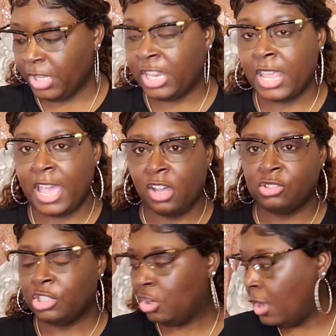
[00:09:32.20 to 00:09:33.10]
And
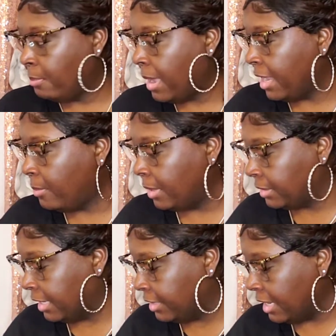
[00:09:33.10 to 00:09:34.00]
Aldo. I'm mad
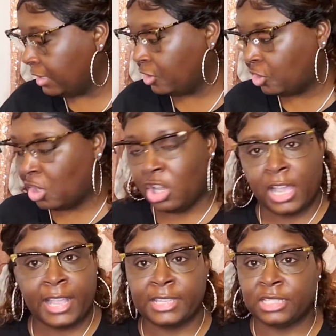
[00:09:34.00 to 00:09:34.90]
about that necklace,
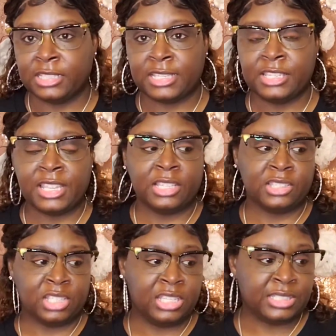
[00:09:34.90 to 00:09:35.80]
y'all. I got to get that
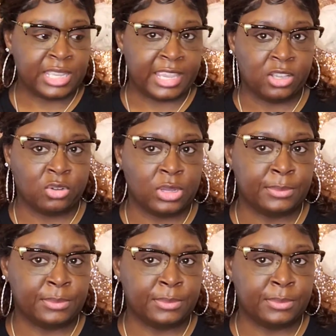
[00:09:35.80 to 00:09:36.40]
necklace untangled.